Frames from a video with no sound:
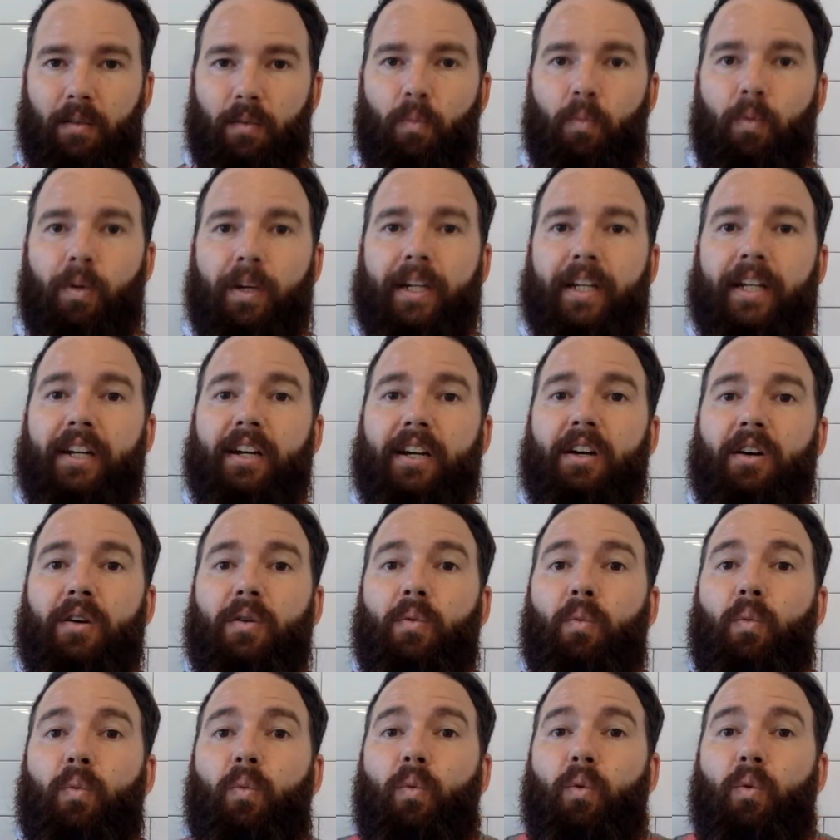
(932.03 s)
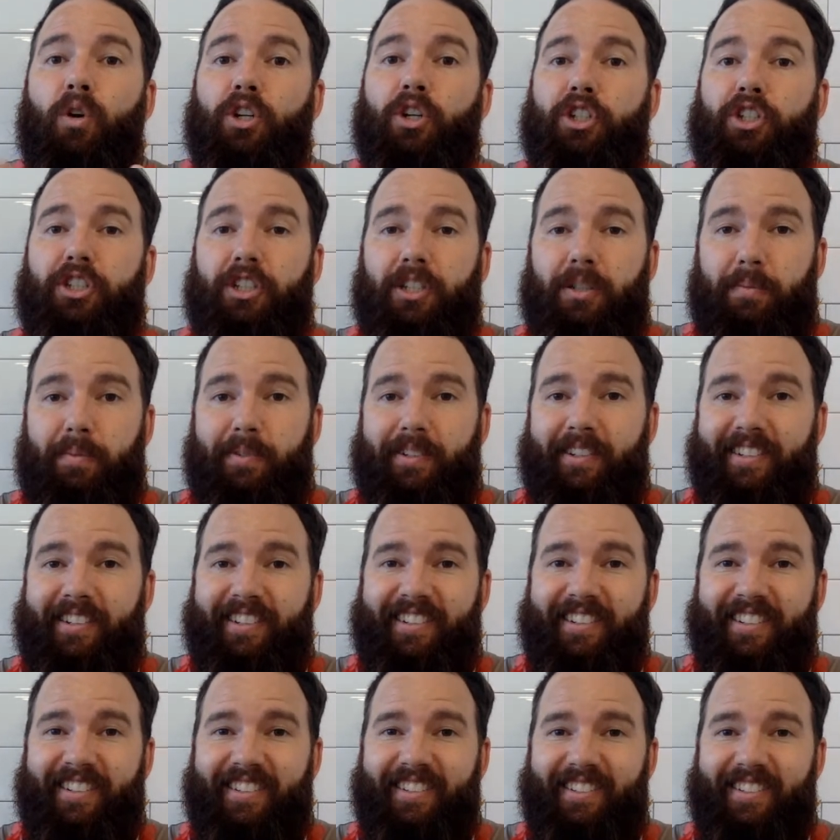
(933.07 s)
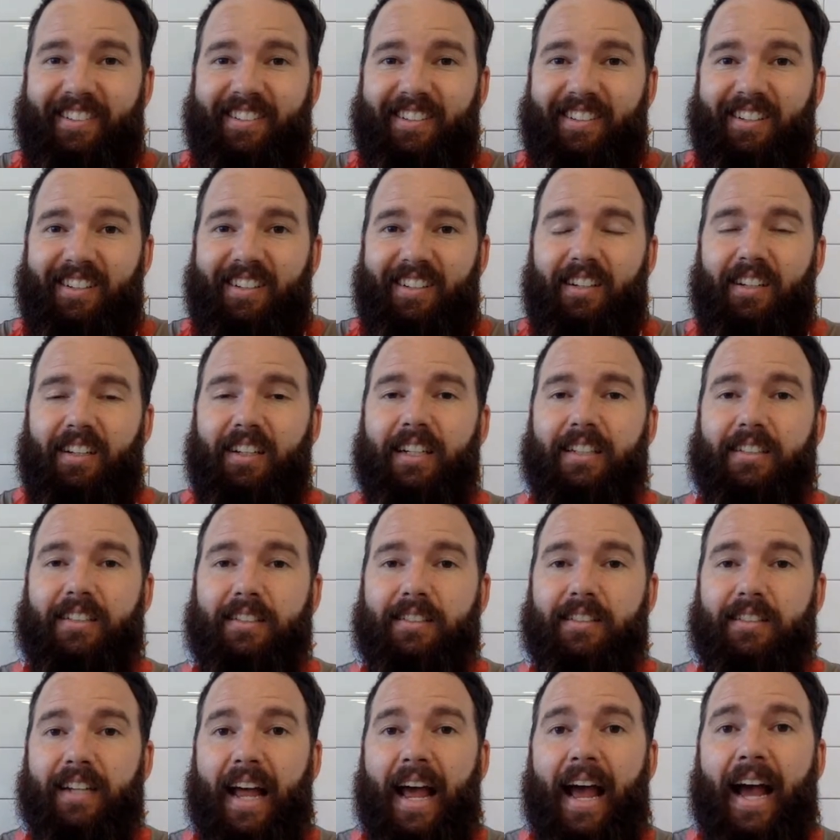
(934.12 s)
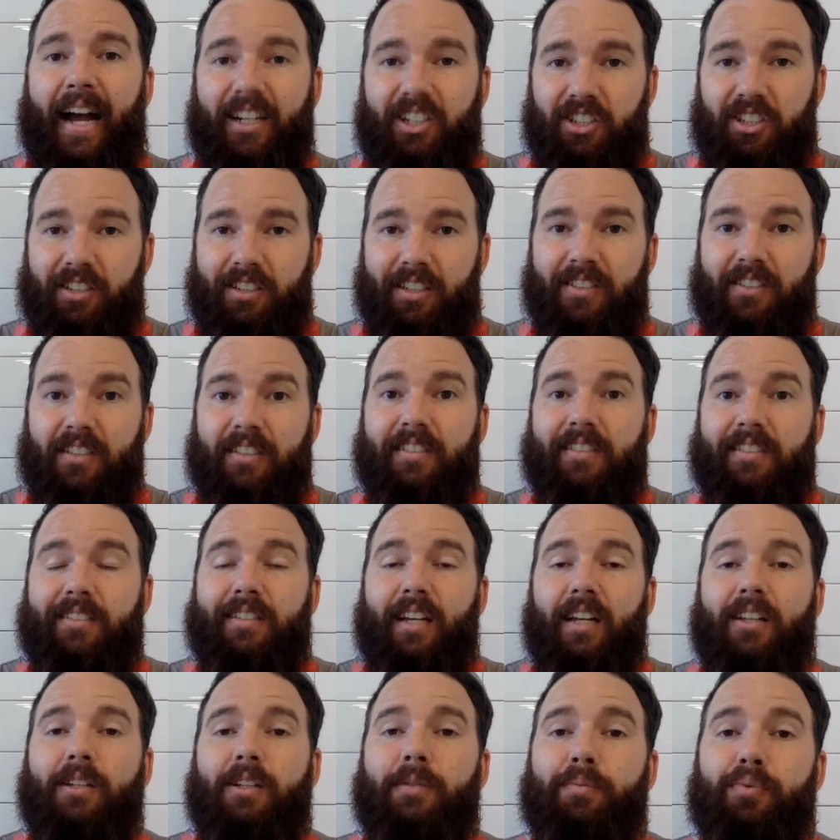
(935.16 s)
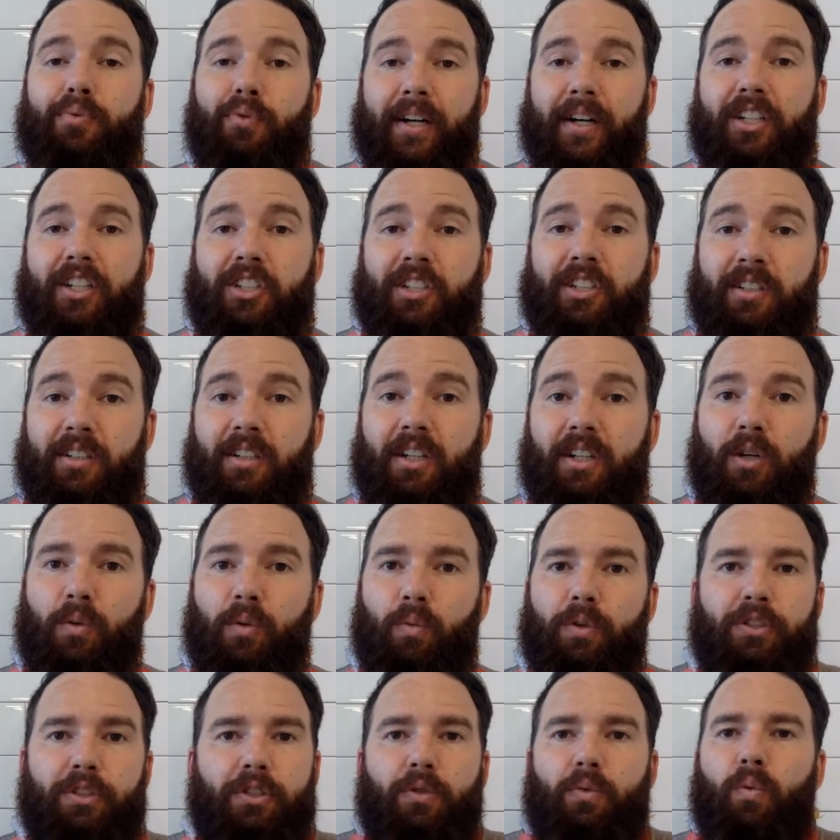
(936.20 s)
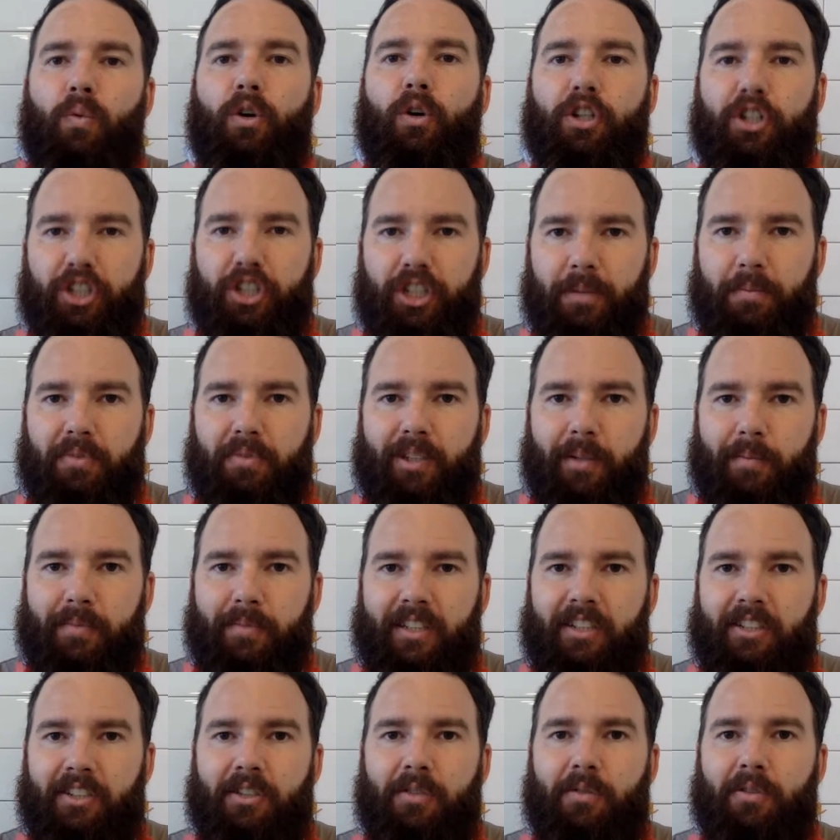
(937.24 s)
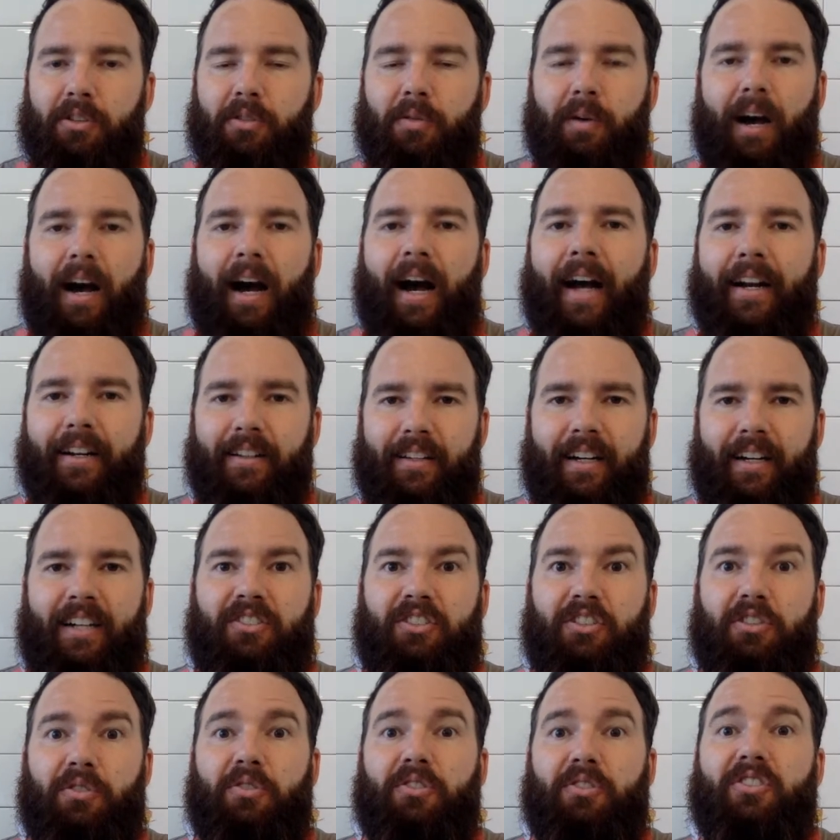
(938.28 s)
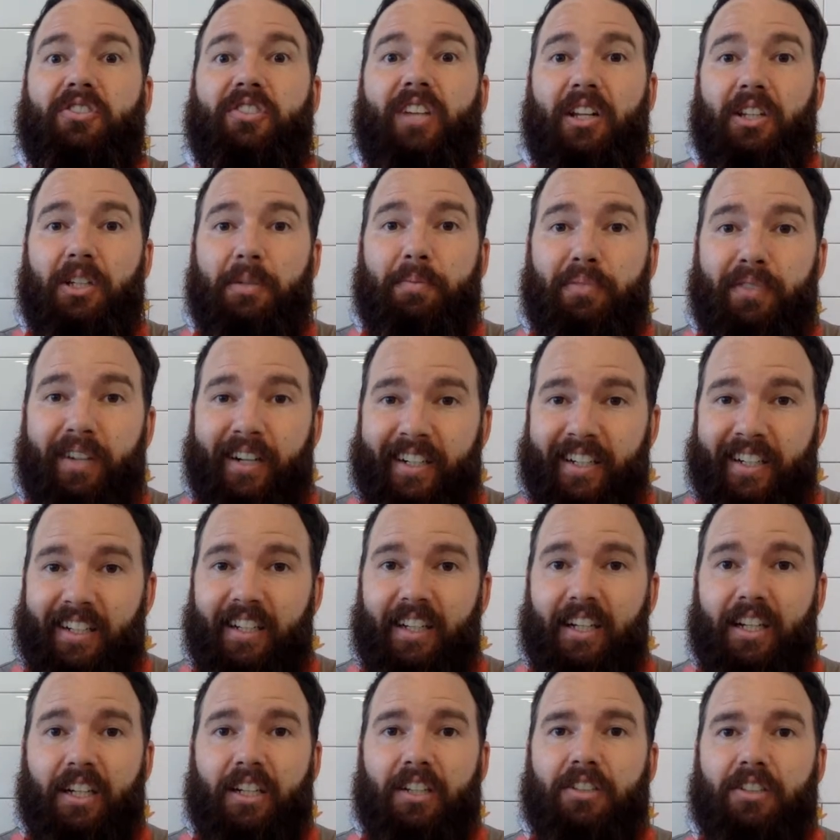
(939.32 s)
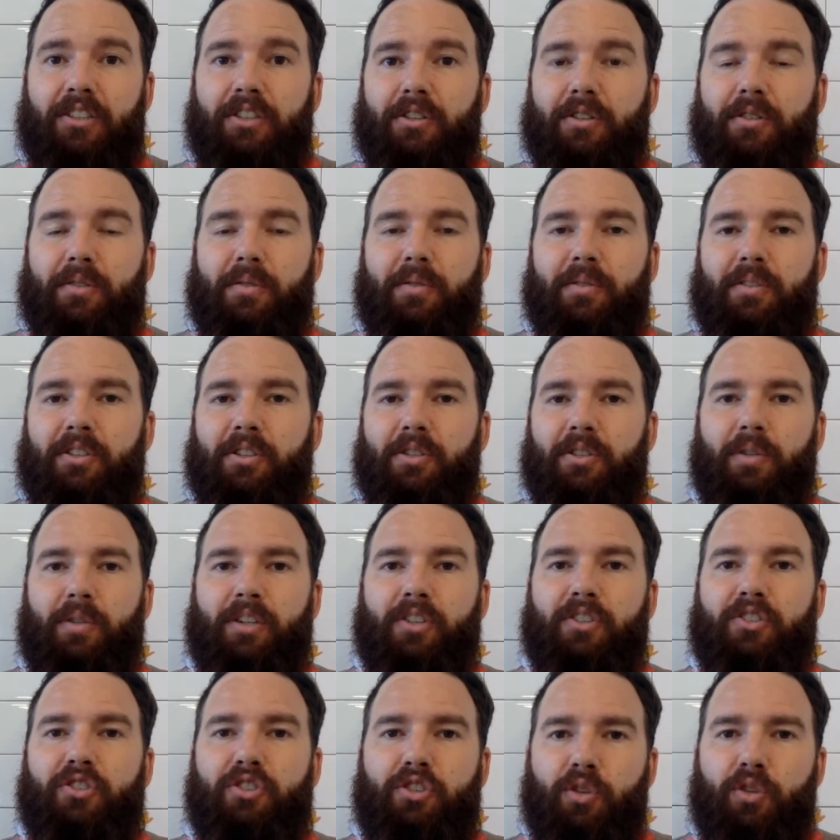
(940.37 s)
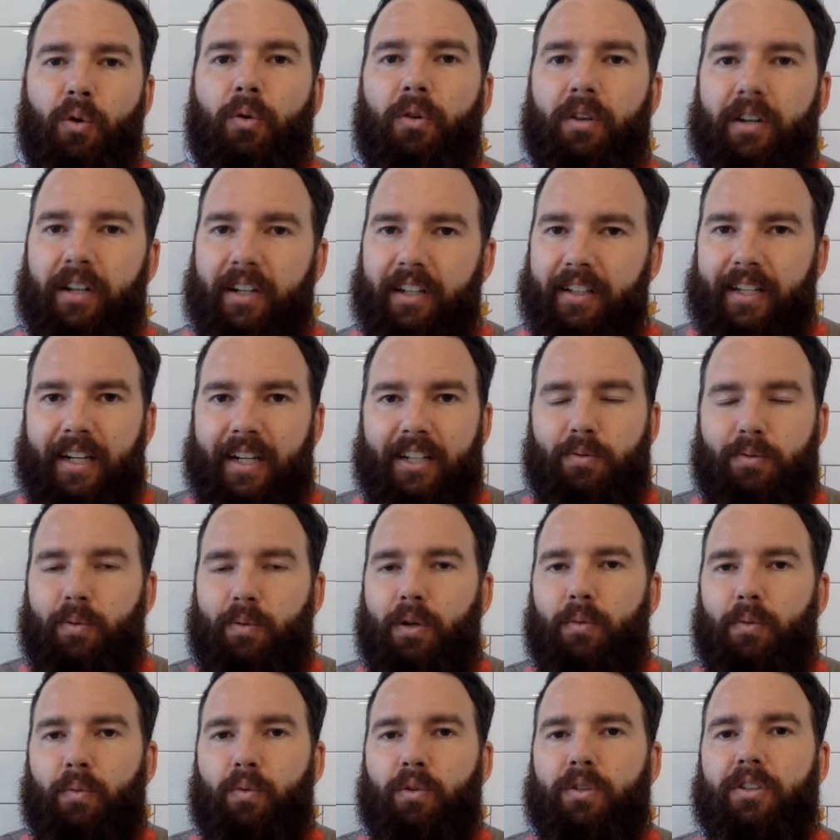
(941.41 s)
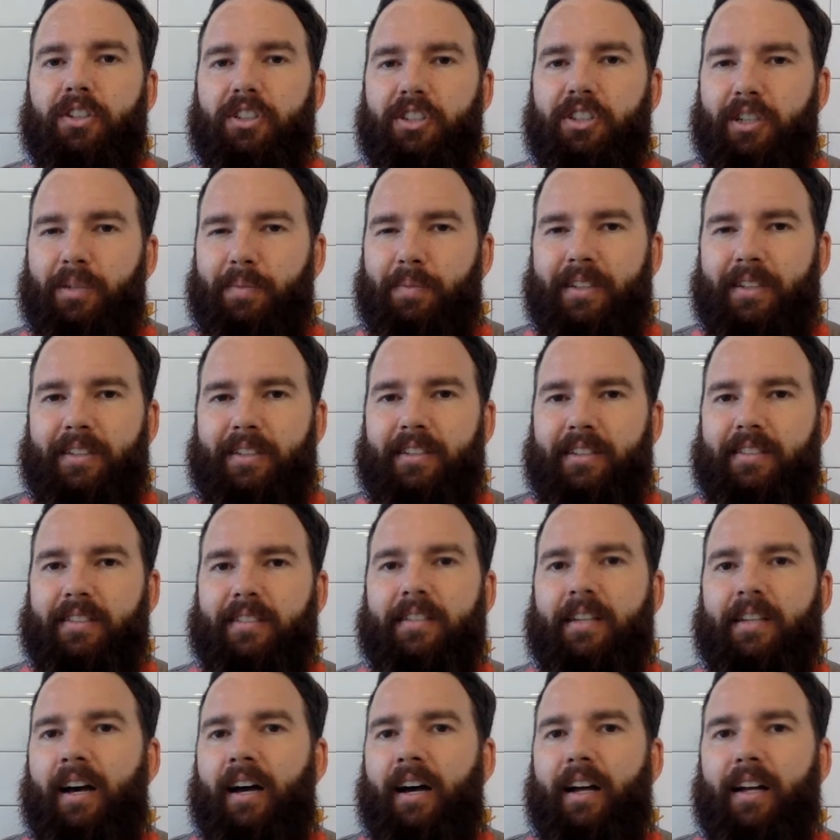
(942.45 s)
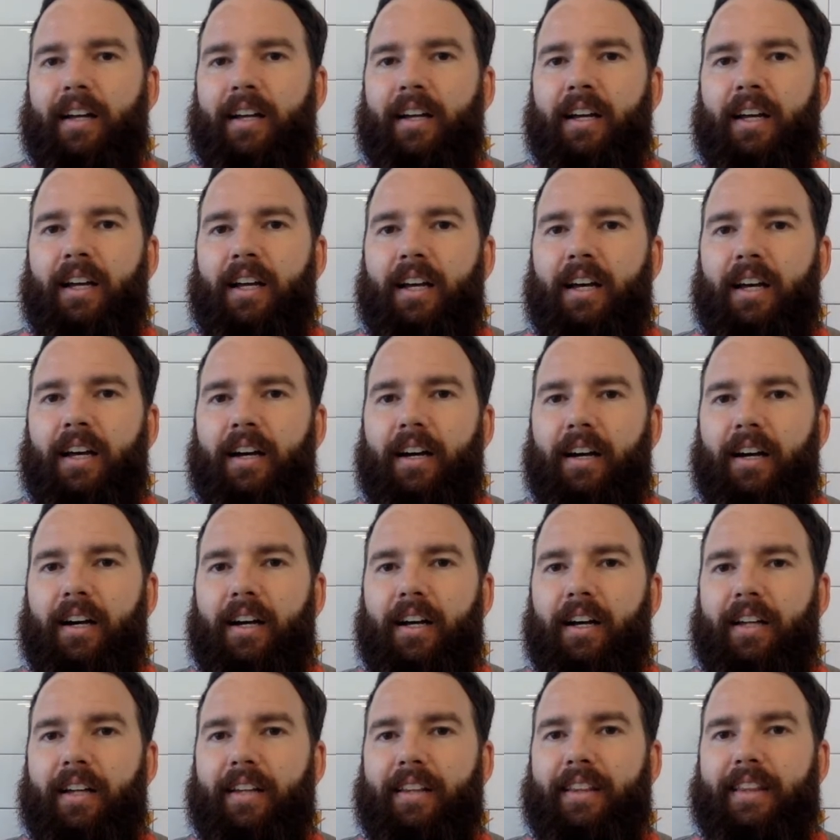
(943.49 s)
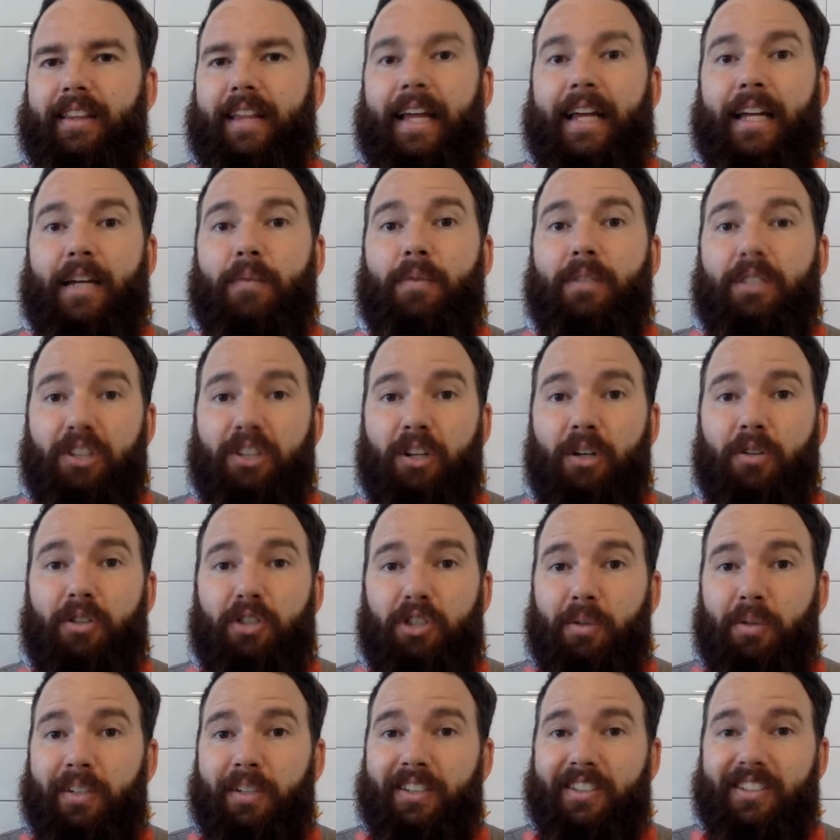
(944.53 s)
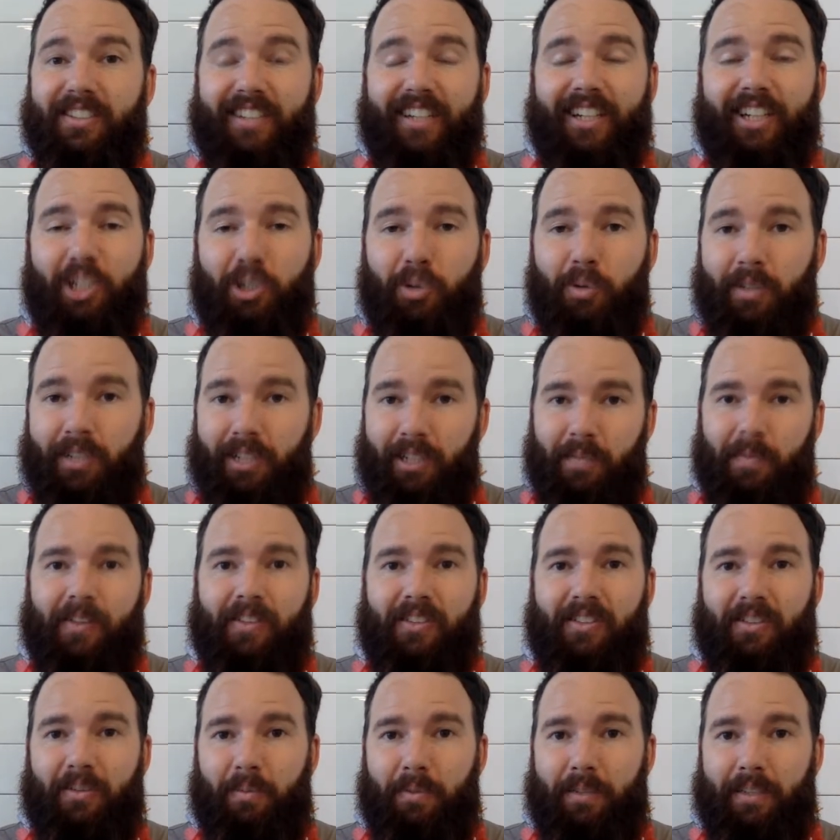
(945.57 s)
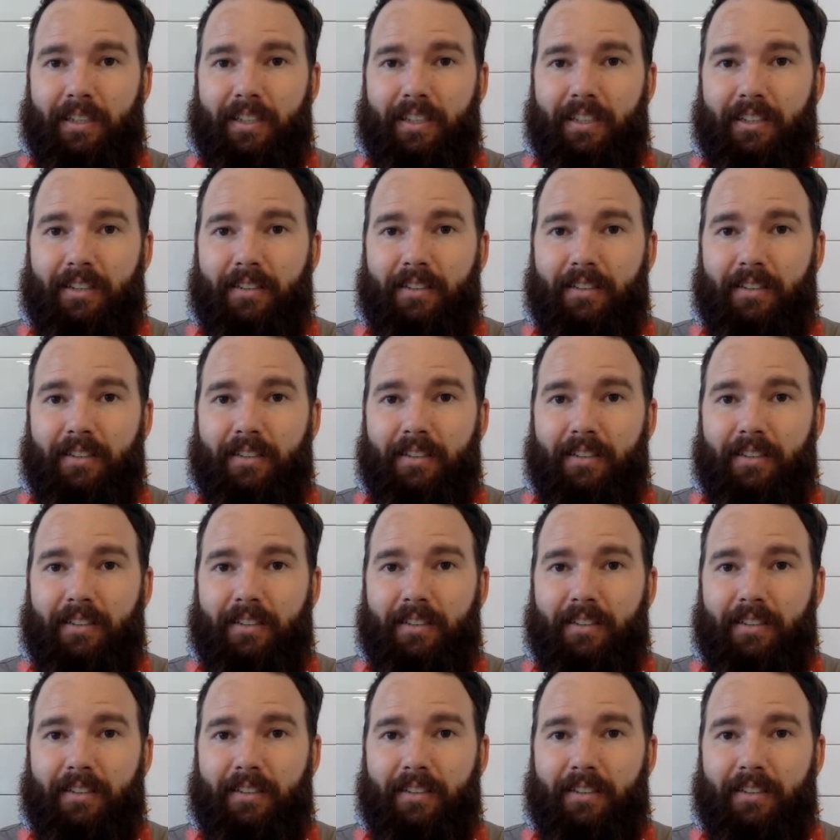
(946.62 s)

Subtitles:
We worship. It's an action. It's a celebration. When you worship something, you idolize it. You celebrate it. You adore it. That's what worship is. It's not a thing we go to in a sanctuary once a week.